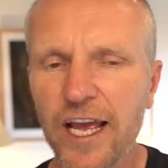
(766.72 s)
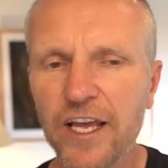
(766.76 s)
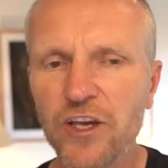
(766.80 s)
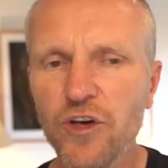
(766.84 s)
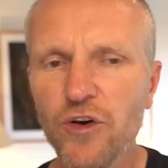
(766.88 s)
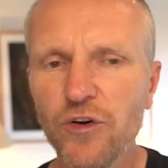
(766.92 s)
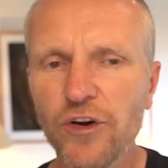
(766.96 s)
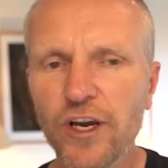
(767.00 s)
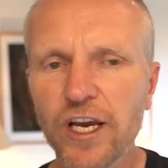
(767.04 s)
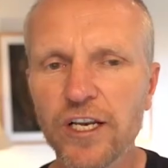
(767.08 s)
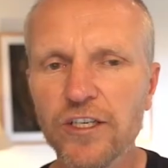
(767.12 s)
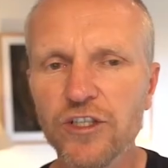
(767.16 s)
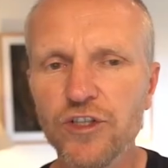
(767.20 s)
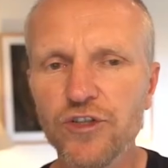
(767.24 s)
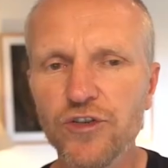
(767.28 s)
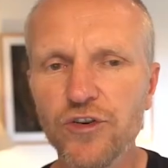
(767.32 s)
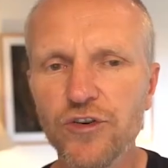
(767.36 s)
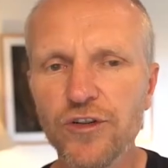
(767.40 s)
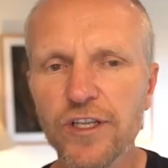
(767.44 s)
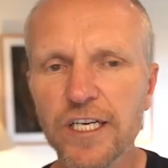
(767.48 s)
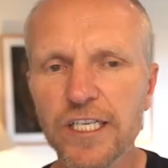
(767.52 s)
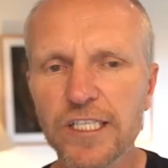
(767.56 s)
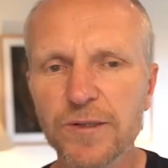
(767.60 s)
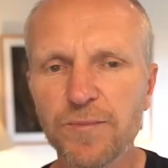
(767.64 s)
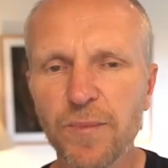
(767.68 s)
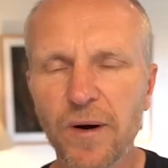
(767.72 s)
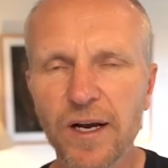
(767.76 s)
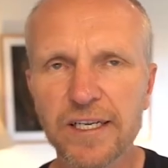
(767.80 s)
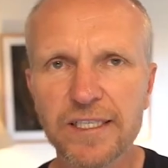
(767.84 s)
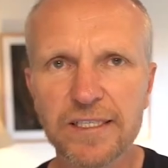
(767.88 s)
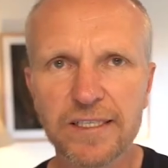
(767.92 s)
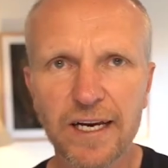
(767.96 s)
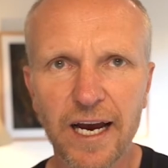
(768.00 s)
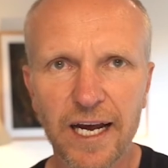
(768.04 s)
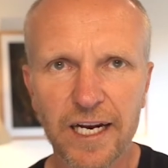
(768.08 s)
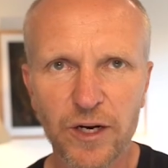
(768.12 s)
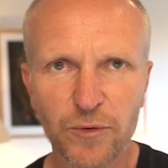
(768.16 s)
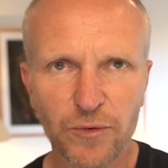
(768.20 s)
Now, you can do this by
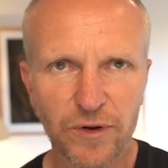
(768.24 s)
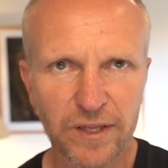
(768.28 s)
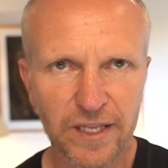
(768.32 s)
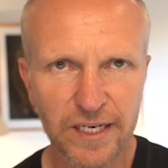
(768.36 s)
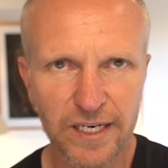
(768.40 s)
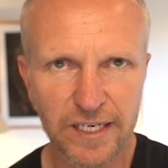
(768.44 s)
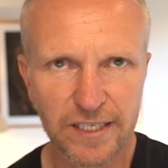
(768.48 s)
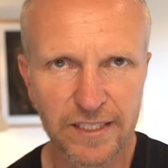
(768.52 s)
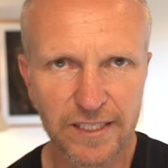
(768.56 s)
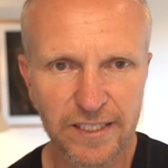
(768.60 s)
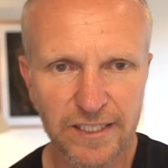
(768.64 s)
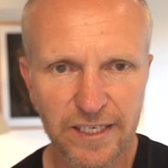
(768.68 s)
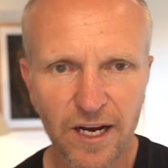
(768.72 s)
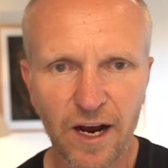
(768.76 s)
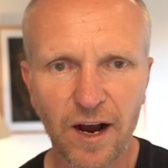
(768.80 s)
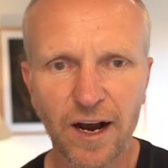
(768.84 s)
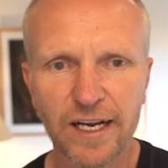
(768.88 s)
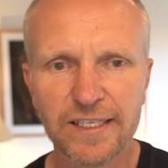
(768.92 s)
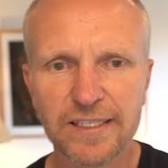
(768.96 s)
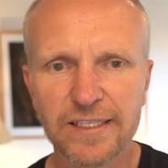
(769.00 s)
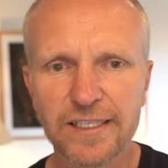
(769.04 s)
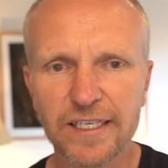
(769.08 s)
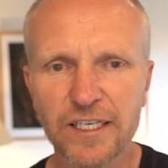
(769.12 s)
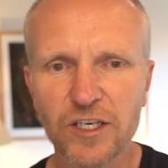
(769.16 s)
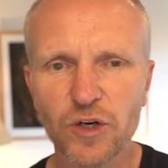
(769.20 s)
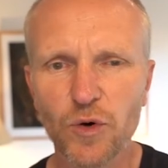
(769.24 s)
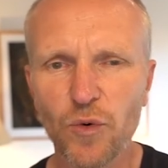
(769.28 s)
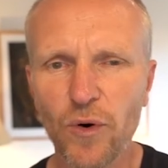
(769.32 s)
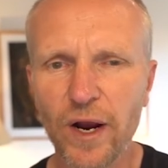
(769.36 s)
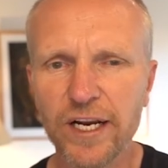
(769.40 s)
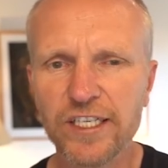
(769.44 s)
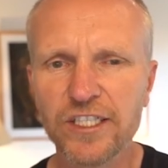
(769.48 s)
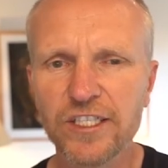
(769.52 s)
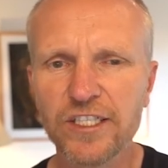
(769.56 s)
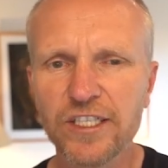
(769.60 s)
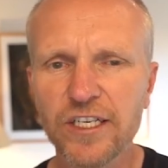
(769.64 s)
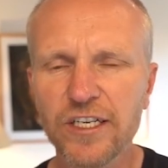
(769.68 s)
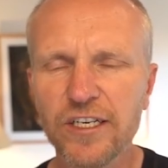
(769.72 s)
starting with an enticing
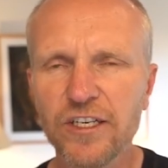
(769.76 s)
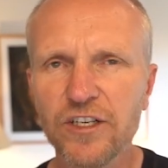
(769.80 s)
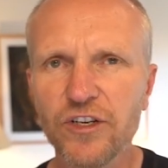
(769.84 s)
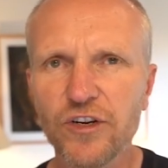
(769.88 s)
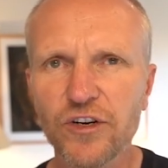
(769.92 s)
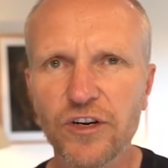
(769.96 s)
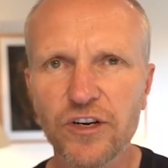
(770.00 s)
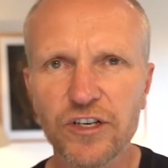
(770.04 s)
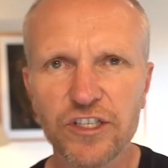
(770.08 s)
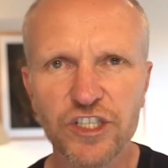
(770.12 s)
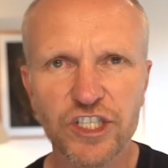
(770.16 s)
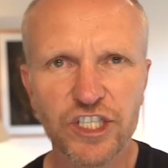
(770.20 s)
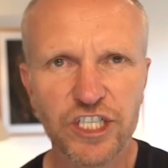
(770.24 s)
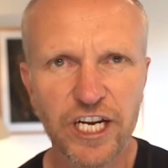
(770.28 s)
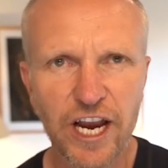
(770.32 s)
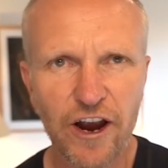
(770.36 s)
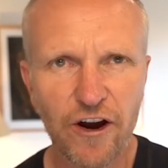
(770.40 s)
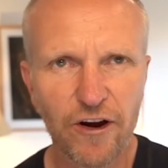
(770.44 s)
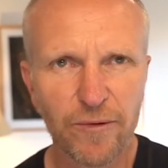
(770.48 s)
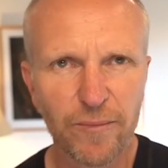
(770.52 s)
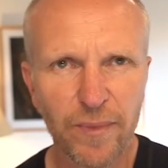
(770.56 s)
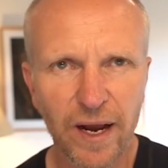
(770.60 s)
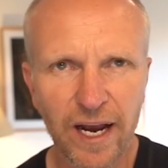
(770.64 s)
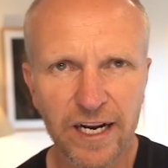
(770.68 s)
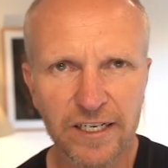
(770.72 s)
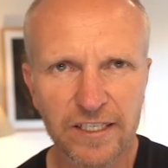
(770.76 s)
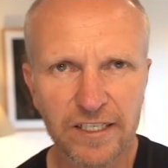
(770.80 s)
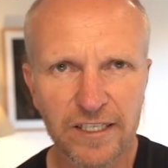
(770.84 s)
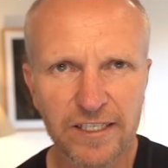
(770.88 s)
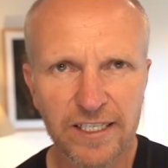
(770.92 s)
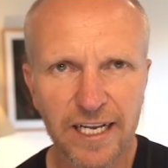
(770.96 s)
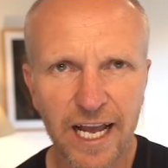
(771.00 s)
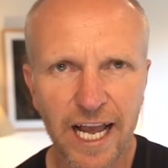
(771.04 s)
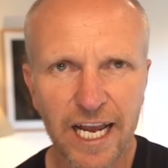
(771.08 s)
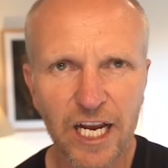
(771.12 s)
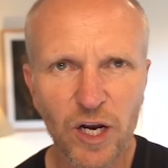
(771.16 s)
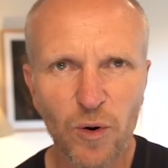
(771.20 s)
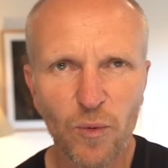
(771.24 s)
question. You could share a major
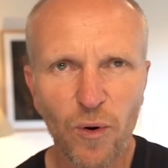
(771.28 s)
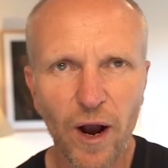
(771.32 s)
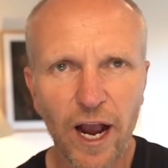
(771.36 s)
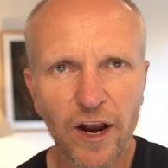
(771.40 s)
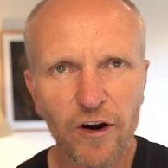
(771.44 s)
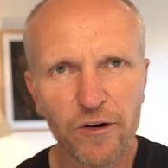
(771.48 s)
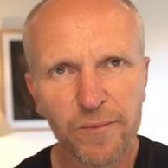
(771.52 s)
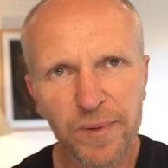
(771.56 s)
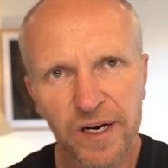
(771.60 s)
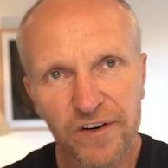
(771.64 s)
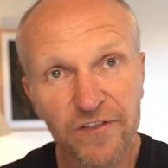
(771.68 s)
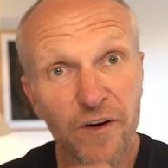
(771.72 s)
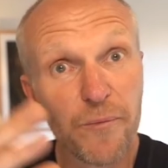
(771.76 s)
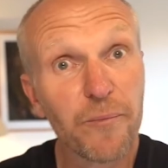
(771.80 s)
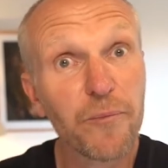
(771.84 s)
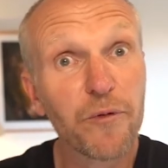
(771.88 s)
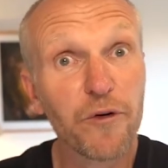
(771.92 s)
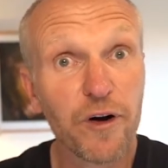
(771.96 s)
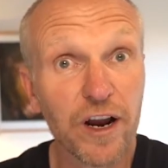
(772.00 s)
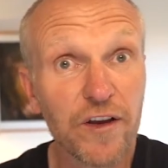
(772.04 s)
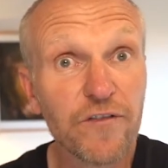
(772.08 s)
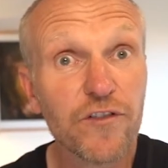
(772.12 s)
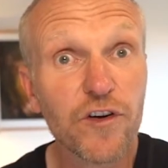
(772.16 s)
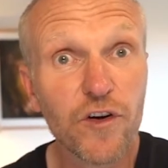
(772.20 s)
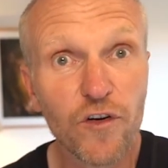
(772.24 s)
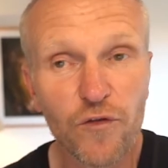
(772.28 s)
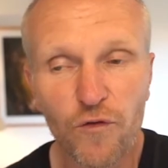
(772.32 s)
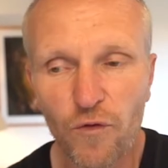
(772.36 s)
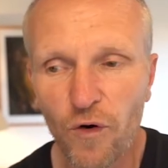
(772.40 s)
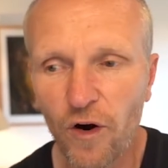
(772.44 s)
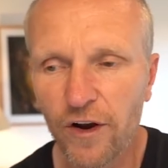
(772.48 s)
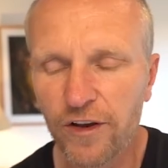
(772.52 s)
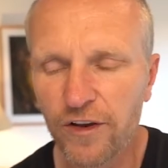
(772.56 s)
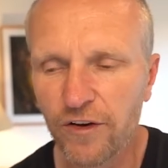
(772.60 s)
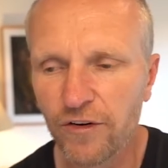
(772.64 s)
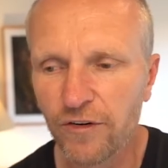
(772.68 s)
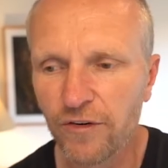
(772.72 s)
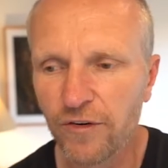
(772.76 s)
takeaway or a bit of a preview of
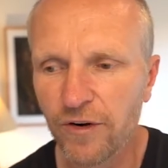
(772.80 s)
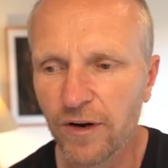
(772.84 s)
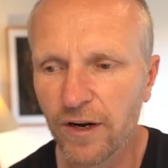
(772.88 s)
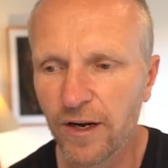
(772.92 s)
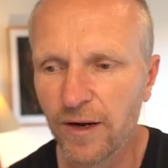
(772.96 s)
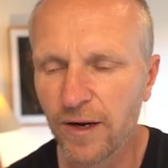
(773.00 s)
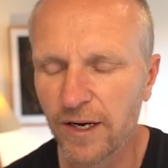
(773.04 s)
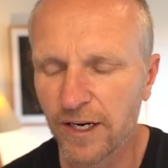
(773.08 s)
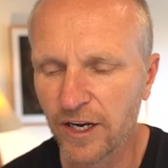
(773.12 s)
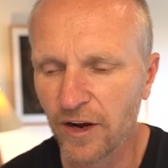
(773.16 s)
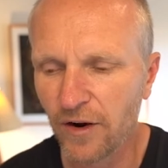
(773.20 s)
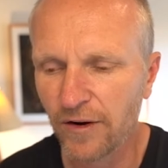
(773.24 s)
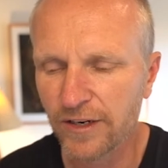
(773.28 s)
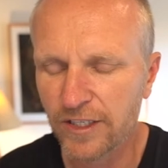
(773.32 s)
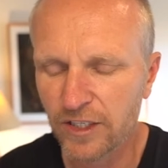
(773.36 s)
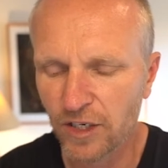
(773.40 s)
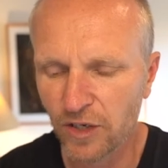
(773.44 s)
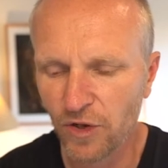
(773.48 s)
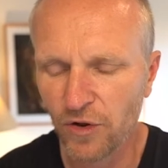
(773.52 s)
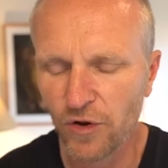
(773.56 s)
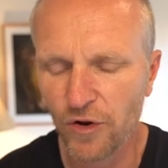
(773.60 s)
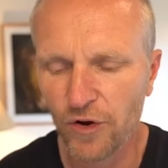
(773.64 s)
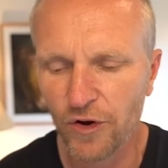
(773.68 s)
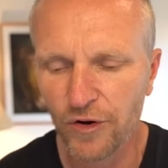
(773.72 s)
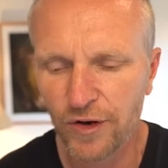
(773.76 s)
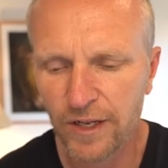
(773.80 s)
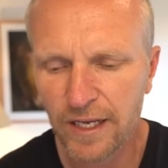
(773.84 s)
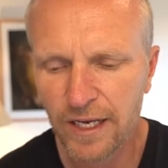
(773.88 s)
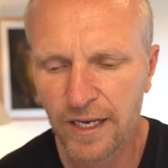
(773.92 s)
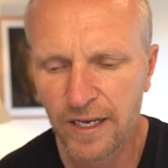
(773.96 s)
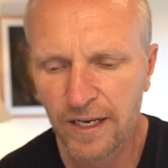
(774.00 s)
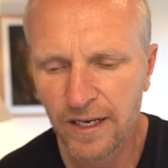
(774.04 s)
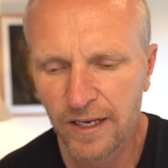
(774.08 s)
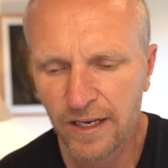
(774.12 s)
what you're uh, going to learn.